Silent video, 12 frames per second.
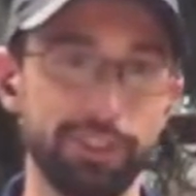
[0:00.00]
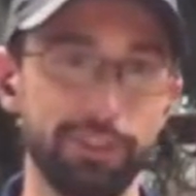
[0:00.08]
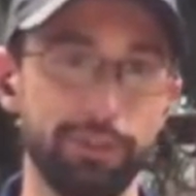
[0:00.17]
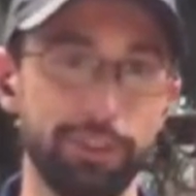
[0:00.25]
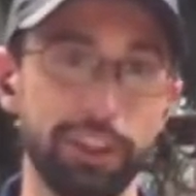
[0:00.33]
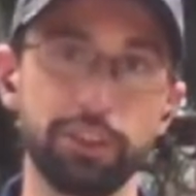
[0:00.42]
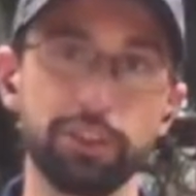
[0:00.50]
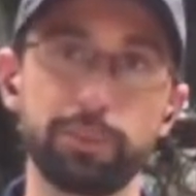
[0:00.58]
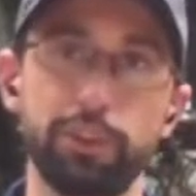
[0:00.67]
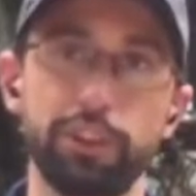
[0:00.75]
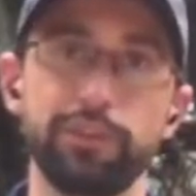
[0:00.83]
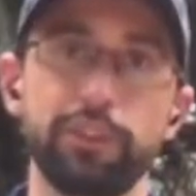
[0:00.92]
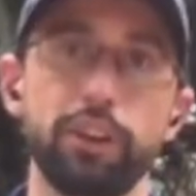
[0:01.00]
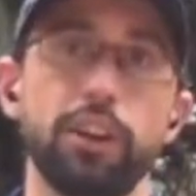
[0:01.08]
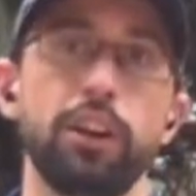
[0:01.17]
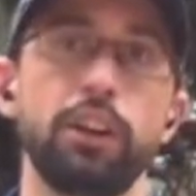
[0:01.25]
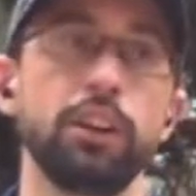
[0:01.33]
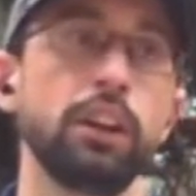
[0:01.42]
So it goes pretty
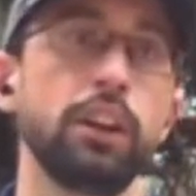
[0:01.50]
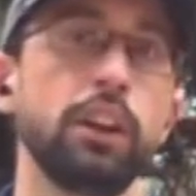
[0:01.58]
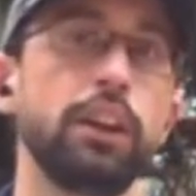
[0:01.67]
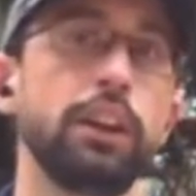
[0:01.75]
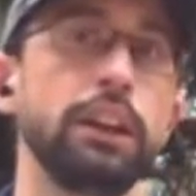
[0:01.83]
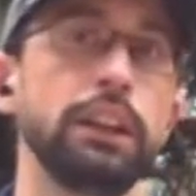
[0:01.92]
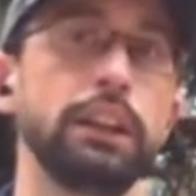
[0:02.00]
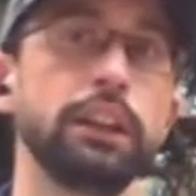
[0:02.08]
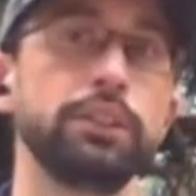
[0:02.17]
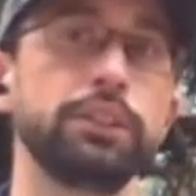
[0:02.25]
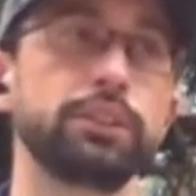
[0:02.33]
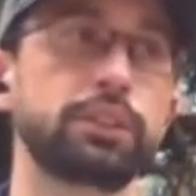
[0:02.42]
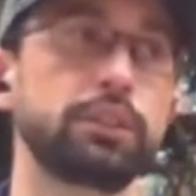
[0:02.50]
far. And